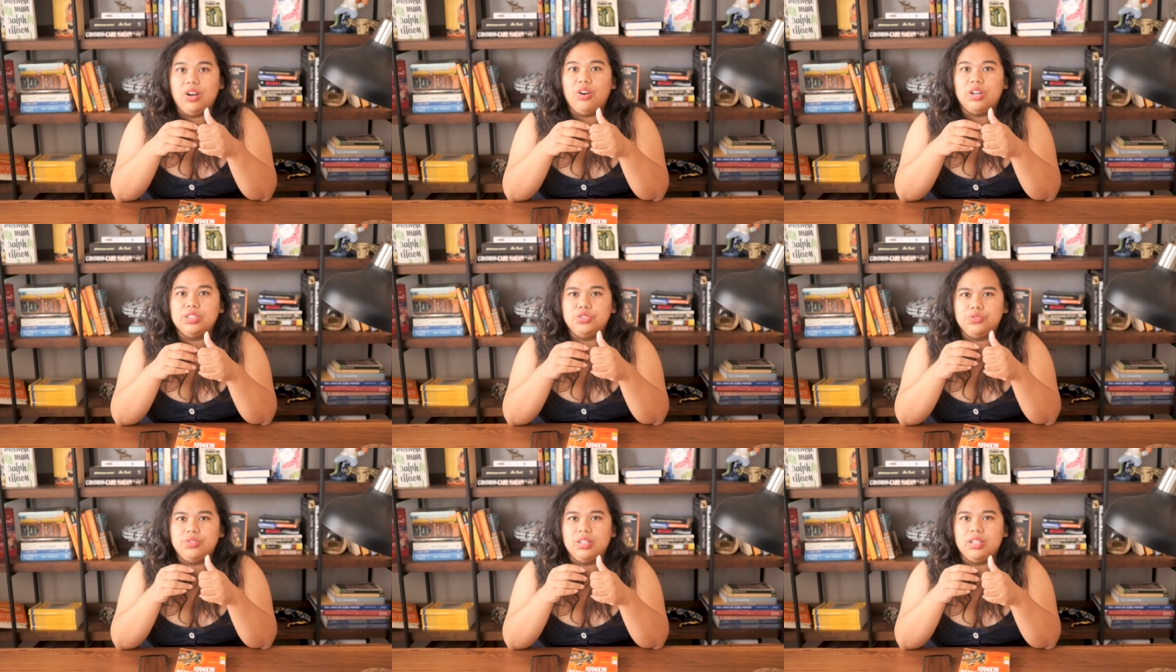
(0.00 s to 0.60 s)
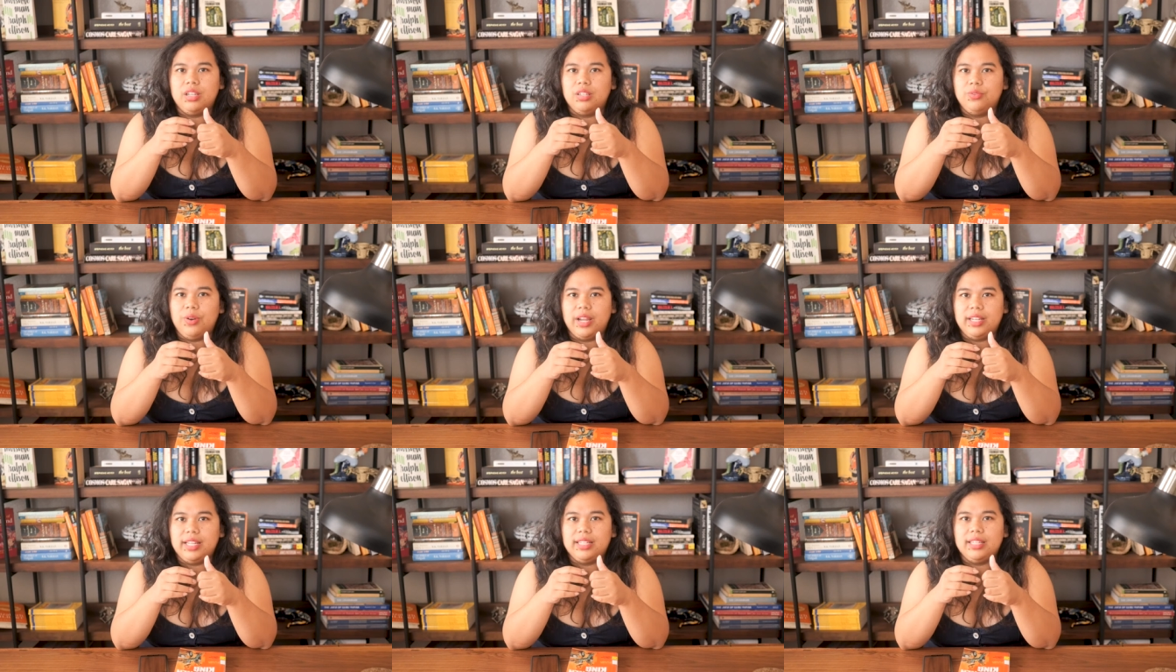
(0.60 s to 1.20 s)
or uh,
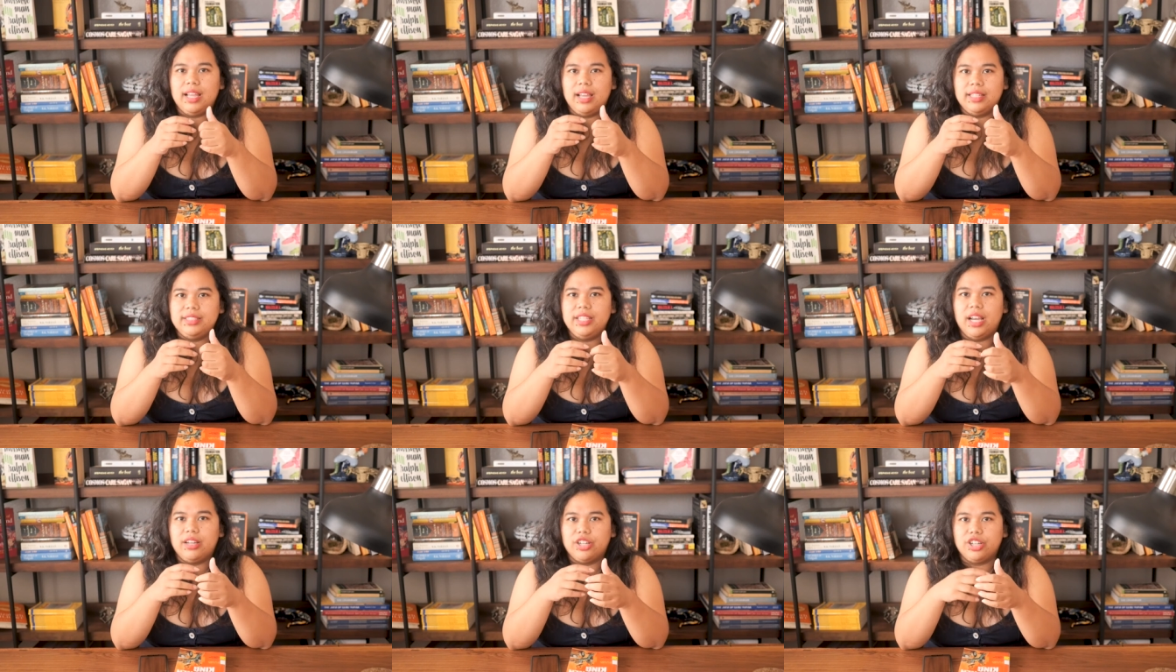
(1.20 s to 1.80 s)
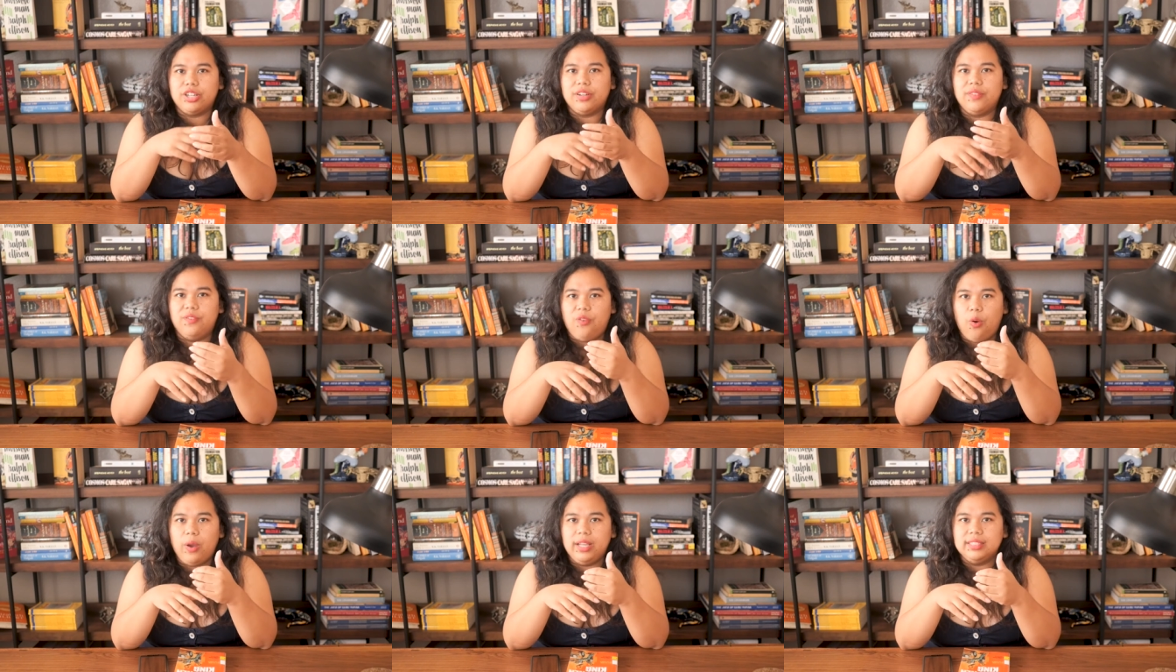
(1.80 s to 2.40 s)
writing a younger
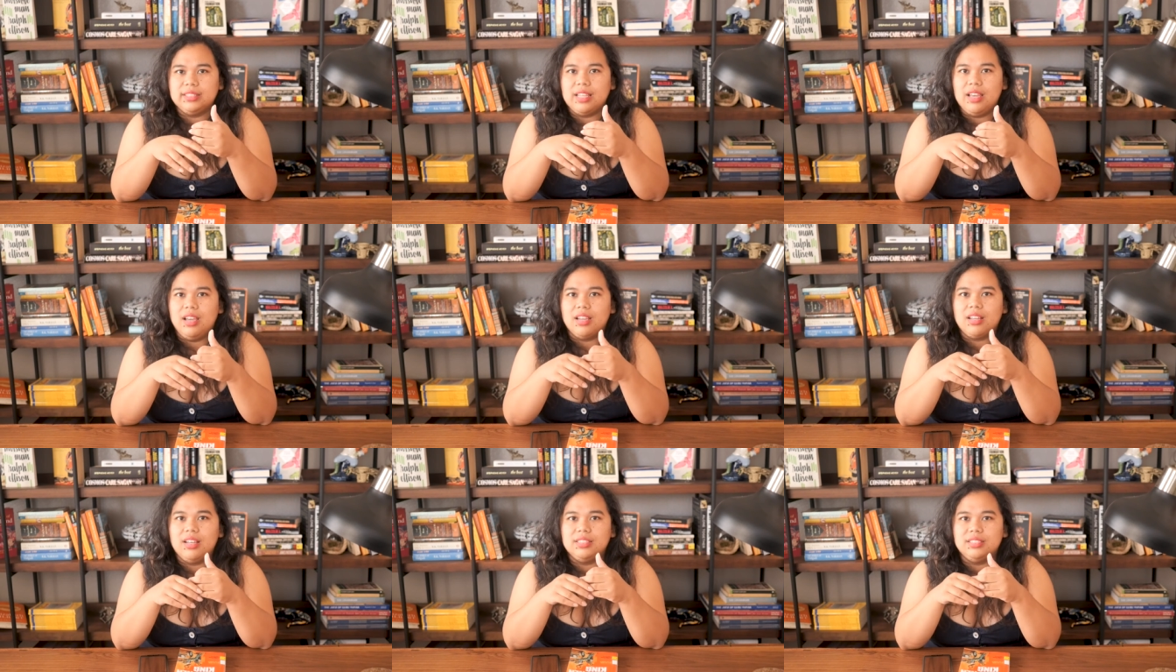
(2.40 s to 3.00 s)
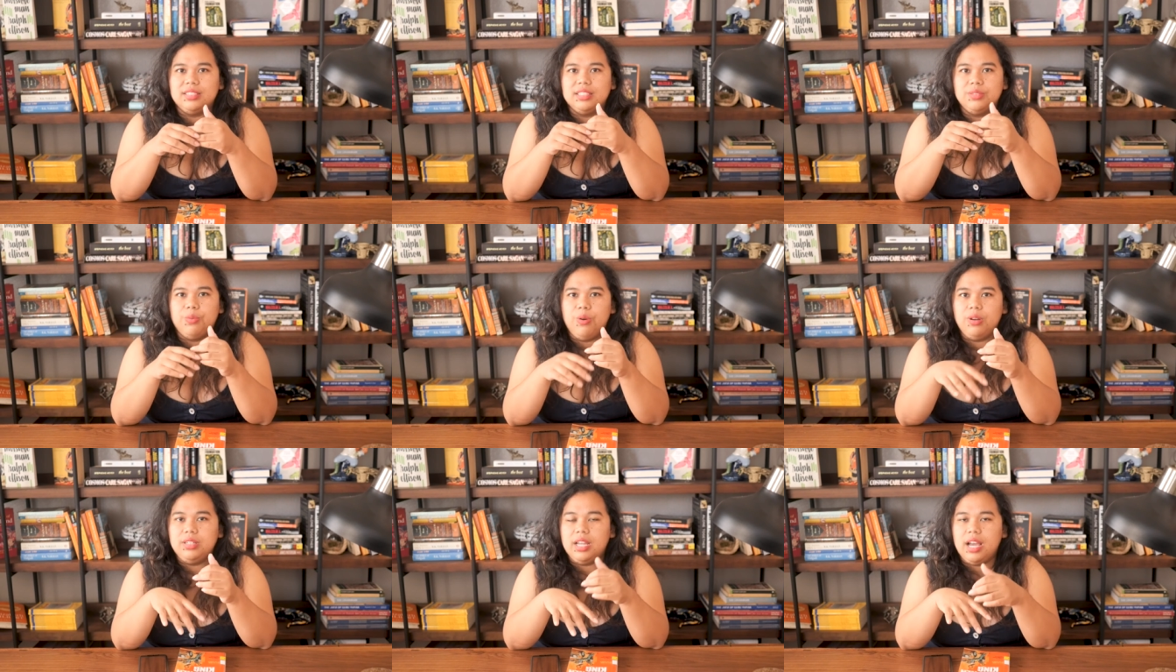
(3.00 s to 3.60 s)
voice because this
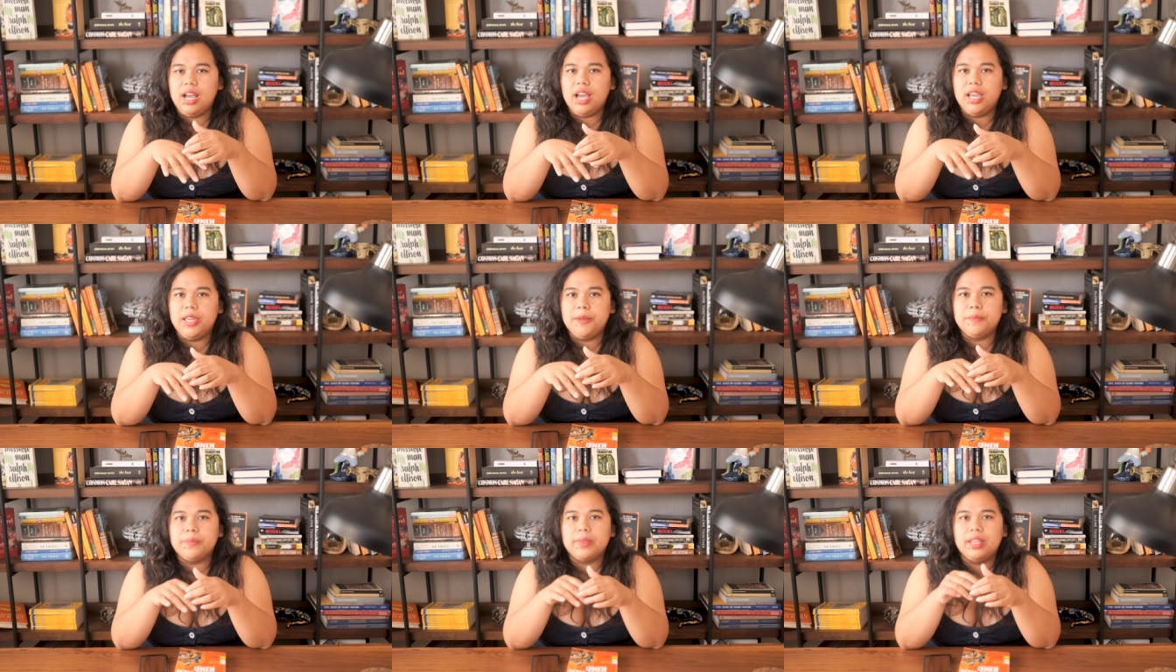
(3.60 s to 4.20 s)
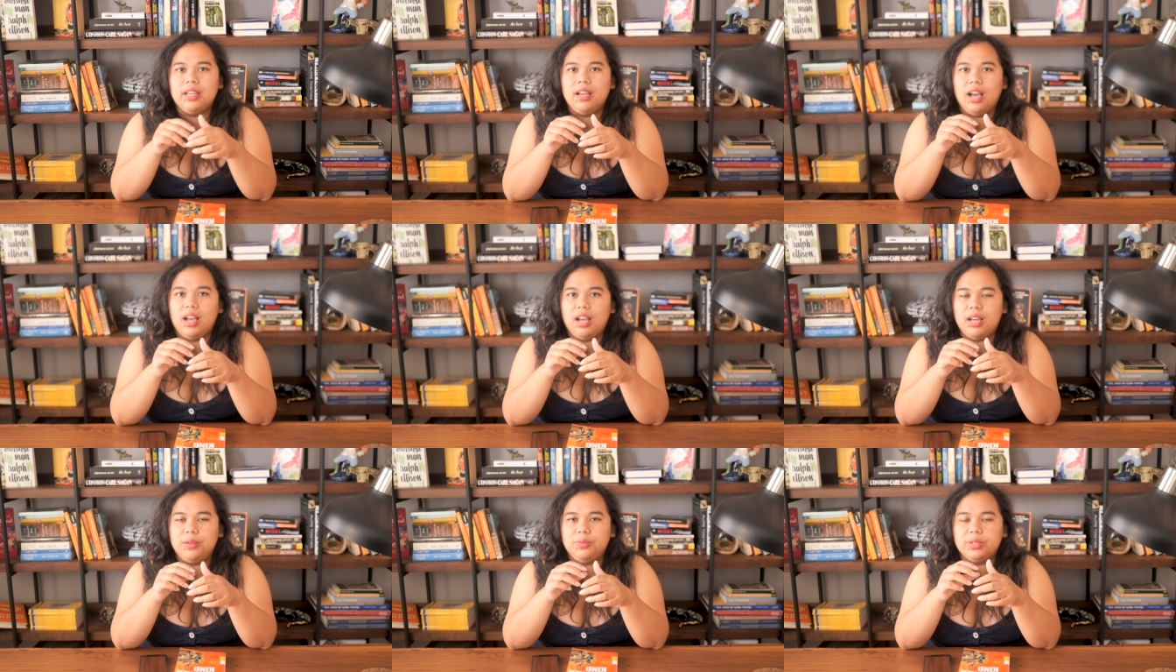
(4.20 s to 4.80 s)
whole time,
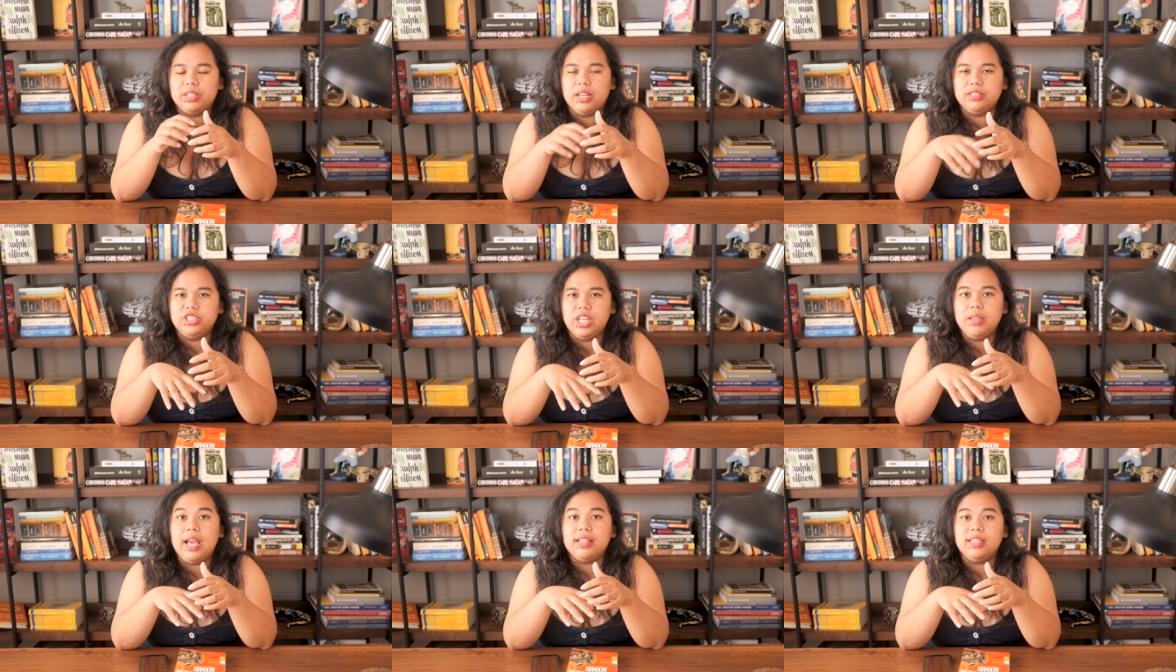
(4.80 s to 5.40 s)
uh, Jay,